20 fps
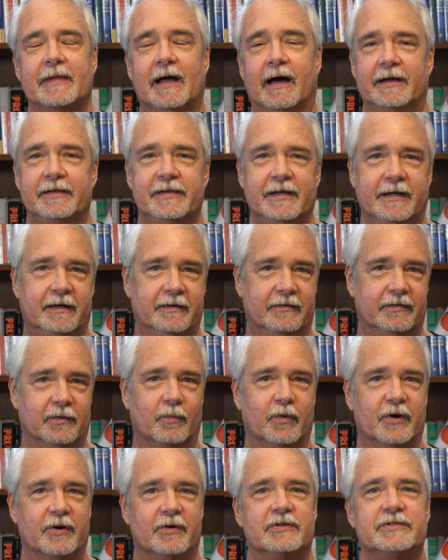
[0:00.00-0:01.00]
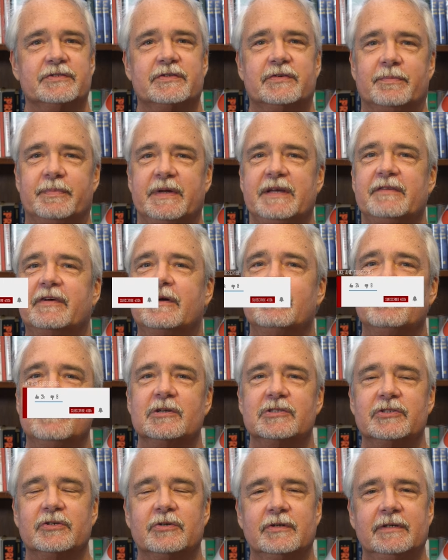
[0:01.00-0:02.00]
I think of the Where's the Beef
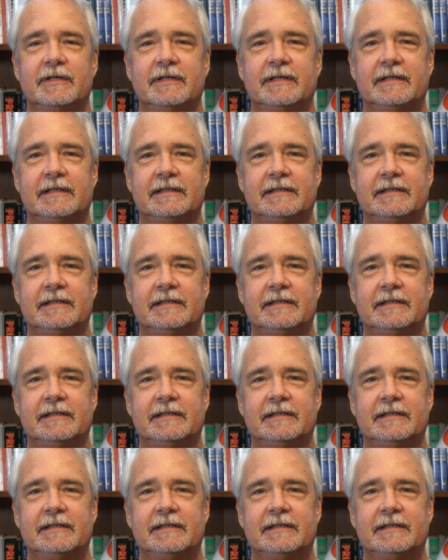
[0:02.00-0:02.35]
commercial.